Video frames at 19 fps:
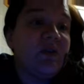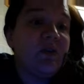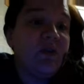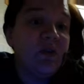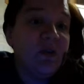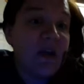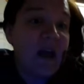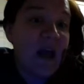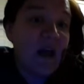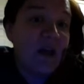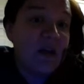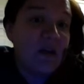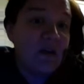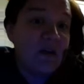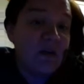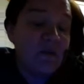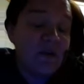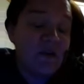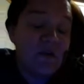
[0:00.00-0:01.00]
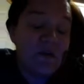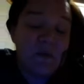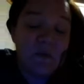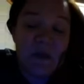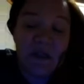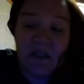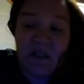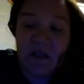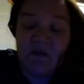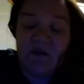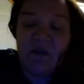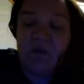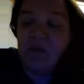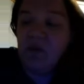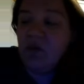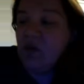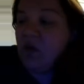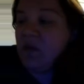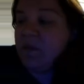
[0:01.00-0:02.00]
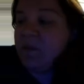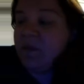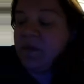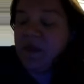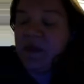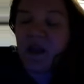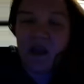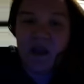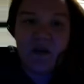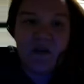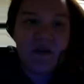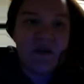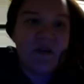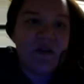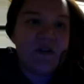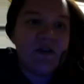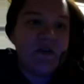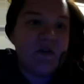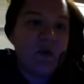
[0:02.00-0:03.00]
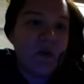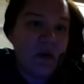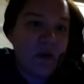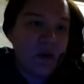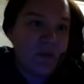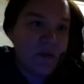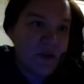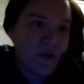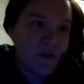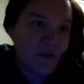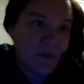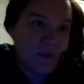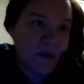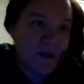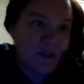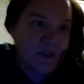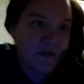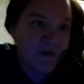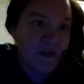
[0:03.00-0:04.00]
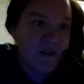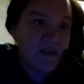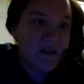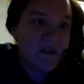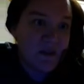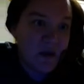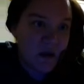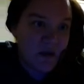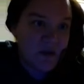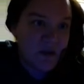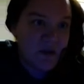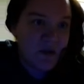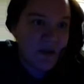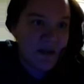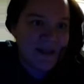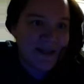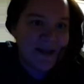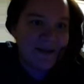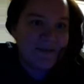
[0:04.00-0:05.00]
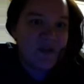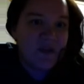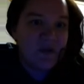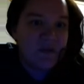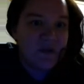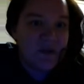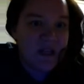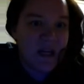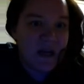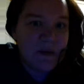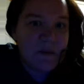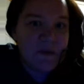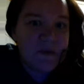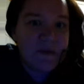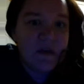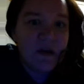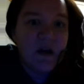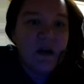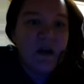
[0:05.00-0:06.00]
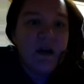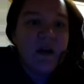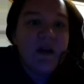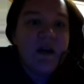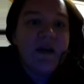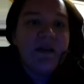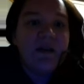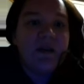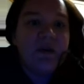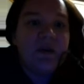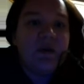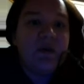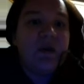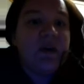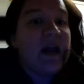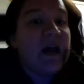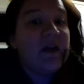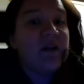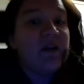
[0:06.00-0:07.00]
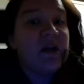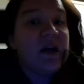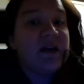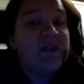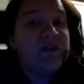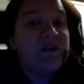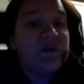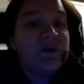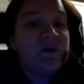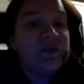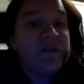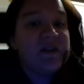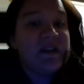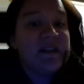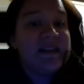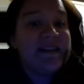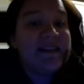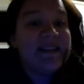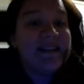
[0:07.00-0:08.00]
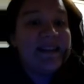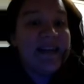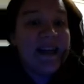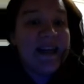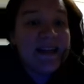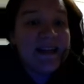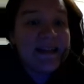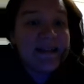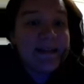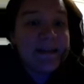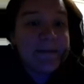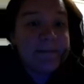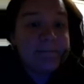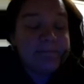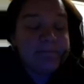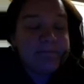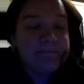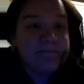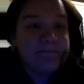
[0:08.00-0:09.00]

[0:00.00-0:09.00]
lunar calendar, which was based off the moon. They used a solar, which was based off the sun. So they did have two types. The lunar calendar had 260 days.